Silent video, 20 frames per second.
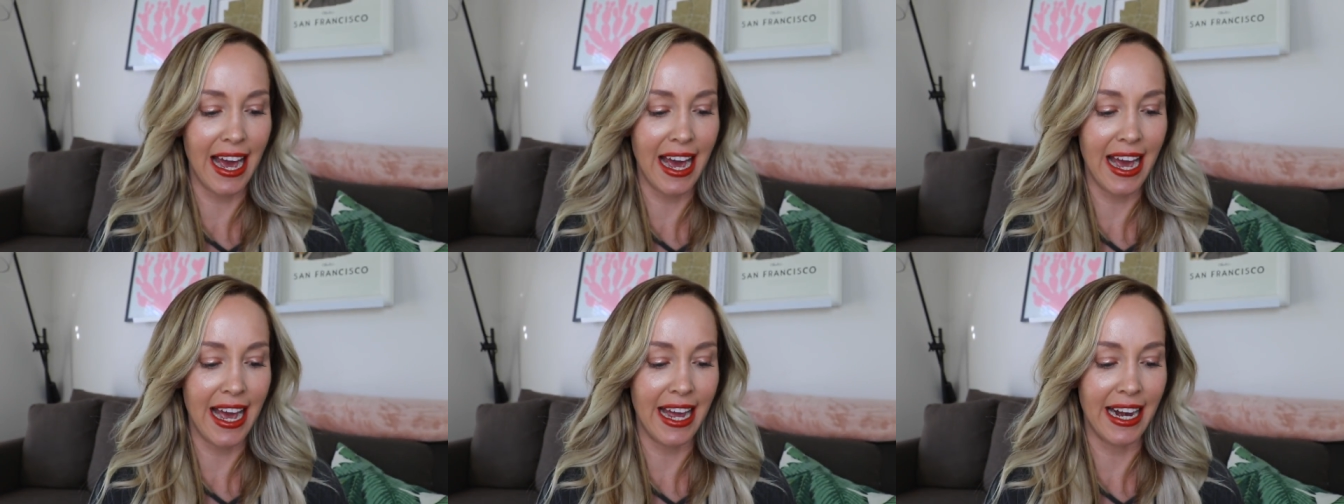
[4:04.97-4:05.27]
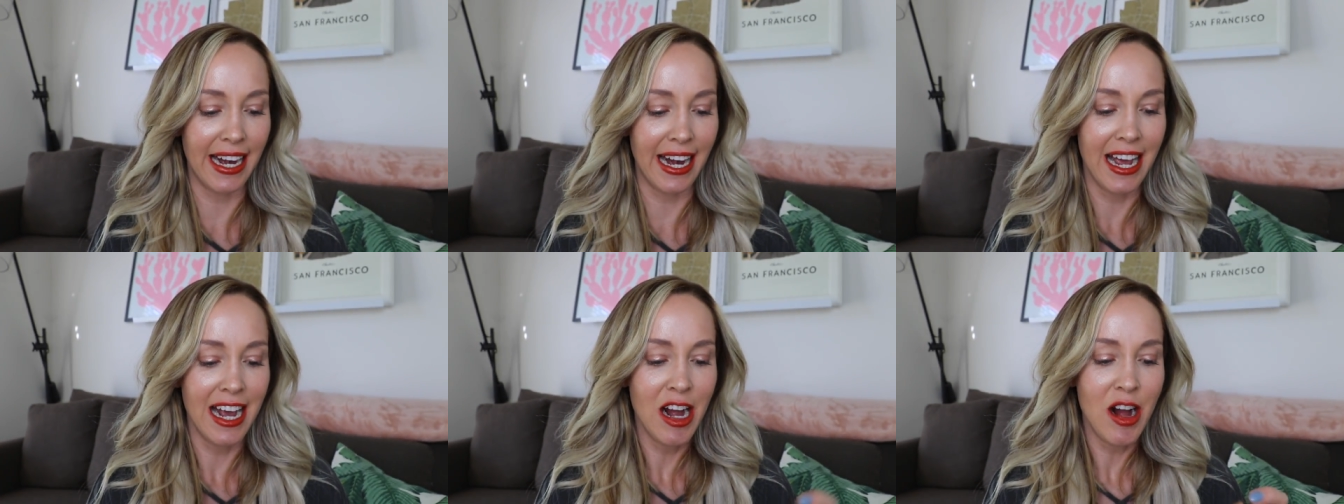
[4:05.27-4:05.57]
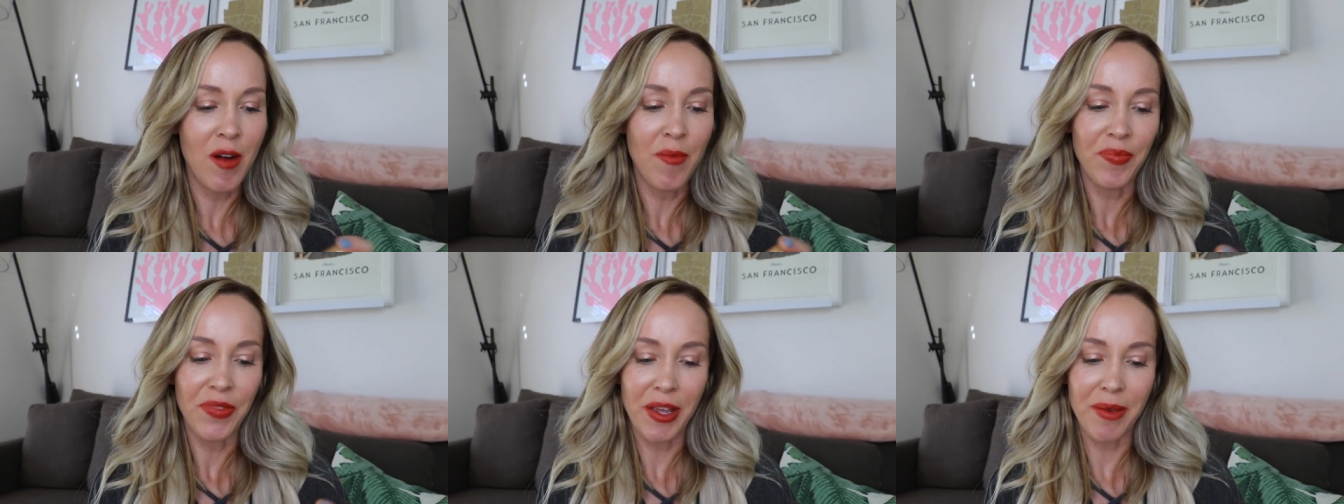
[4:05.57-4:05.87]
And
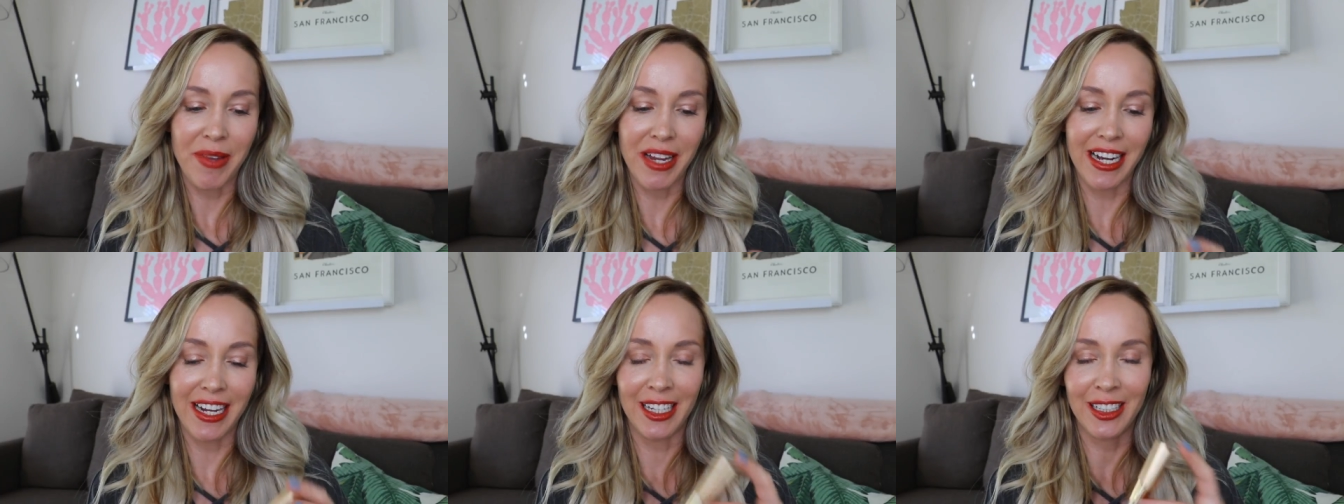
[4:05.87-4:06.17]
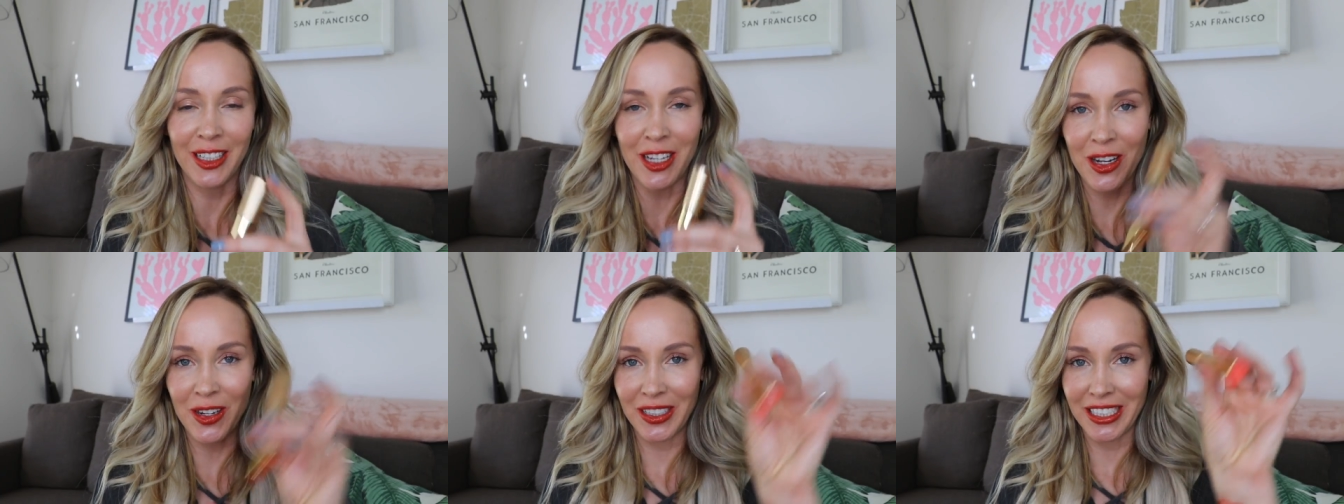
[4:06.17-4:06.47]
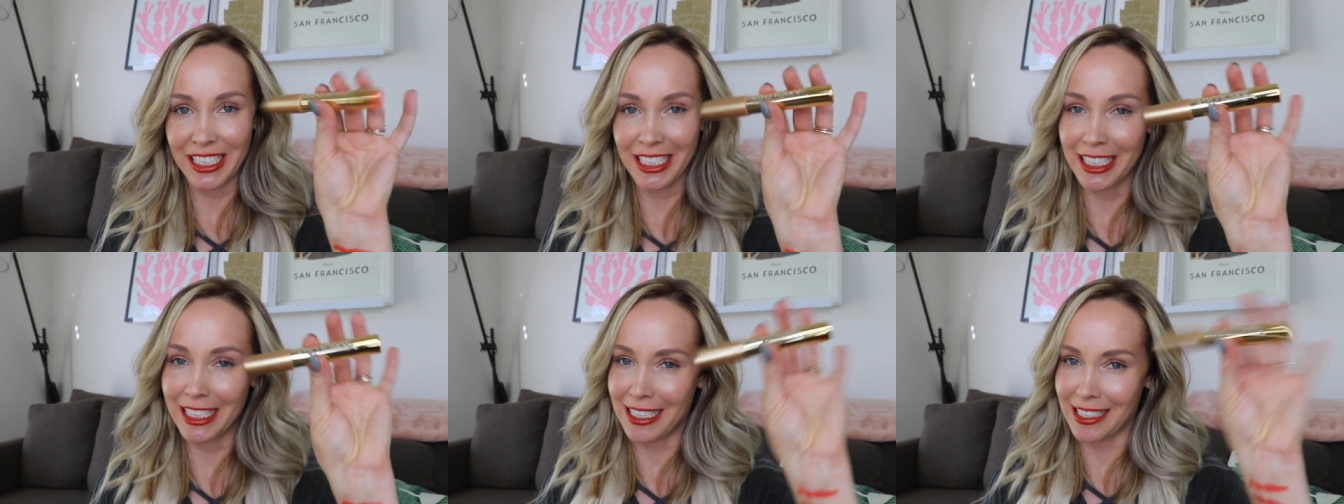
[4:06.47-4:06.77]
I mean, hello,
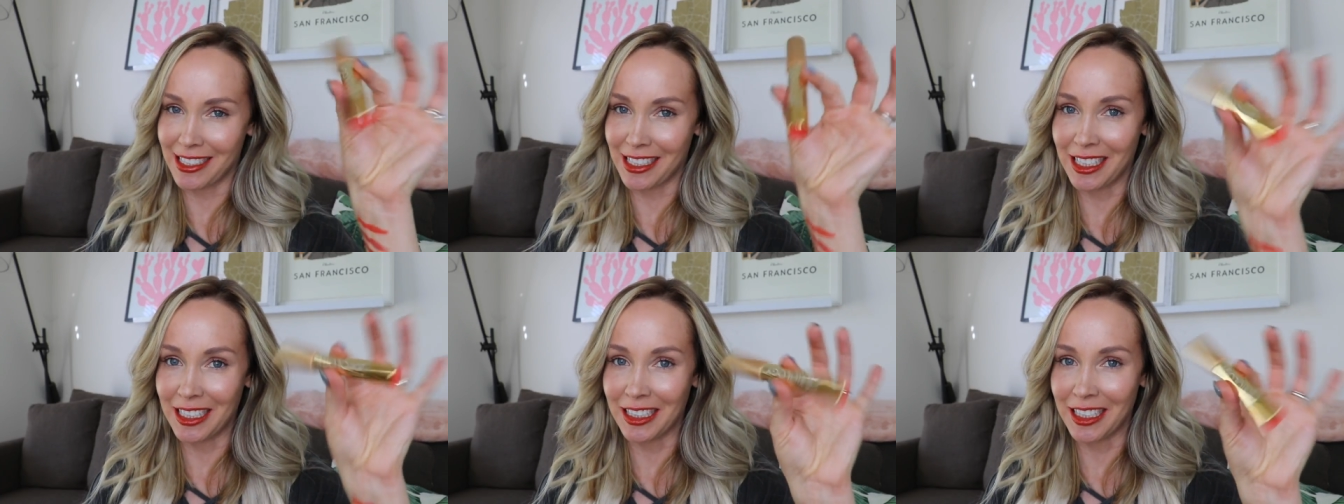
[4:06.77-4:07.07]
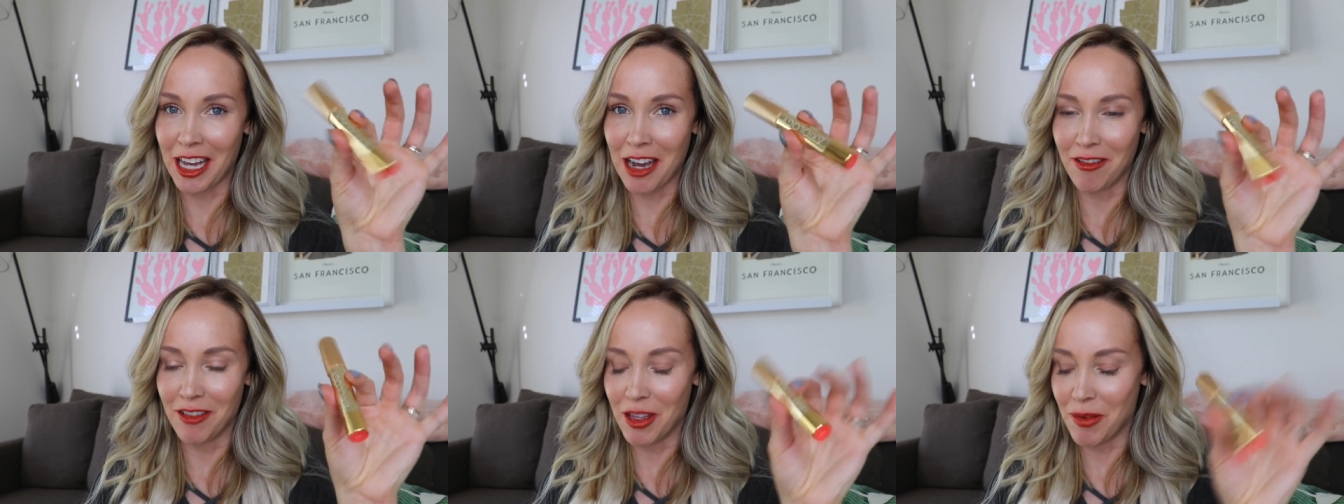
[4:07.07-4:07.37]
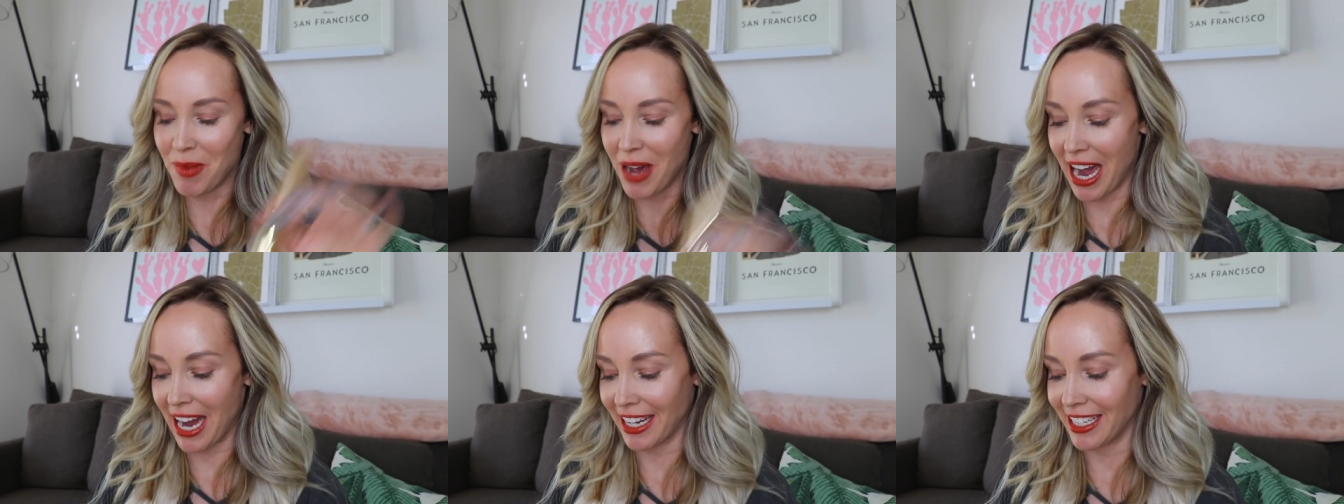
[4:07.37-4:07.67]
I just love
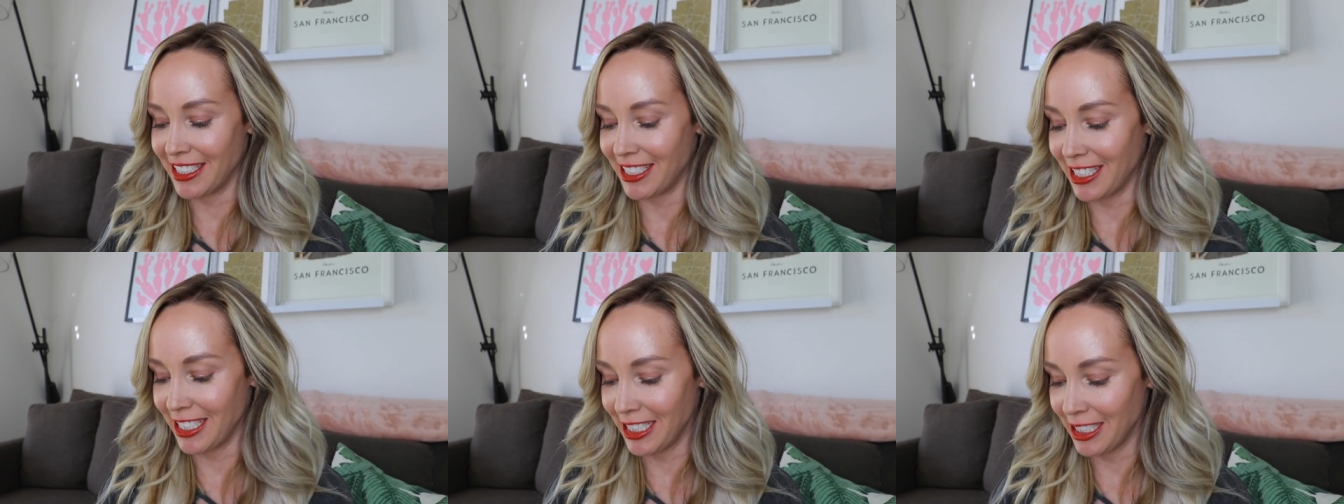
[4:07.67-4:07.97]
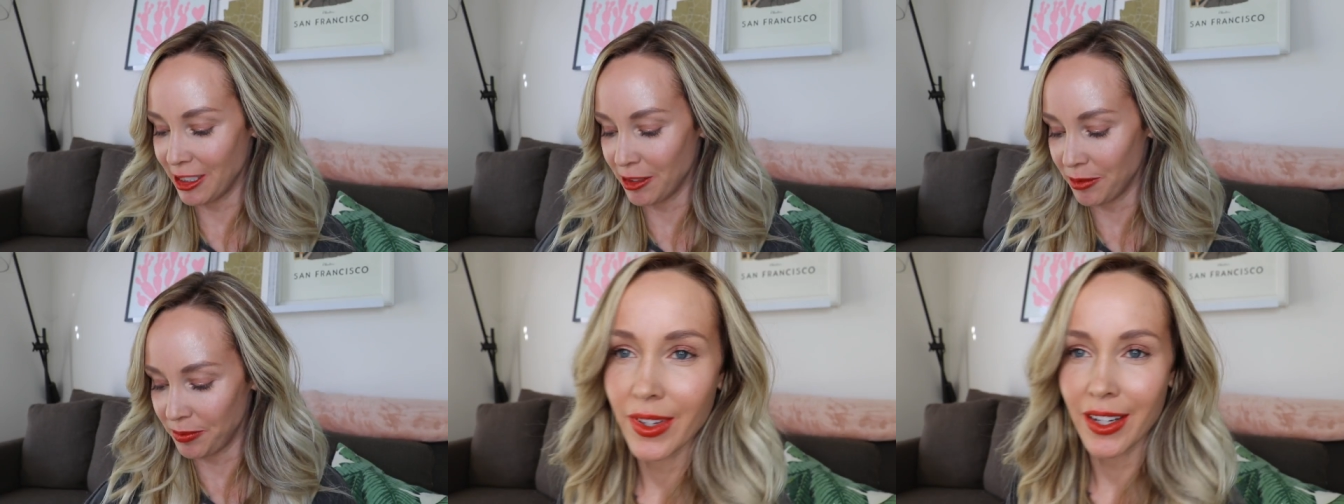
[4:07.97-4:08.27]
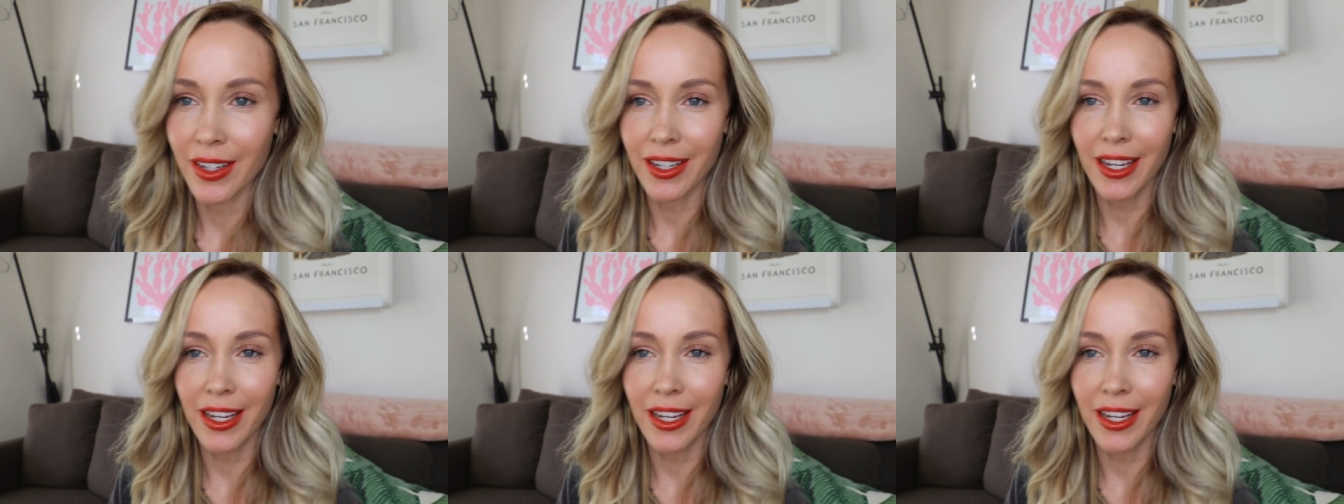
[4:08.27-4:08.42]
the packaging.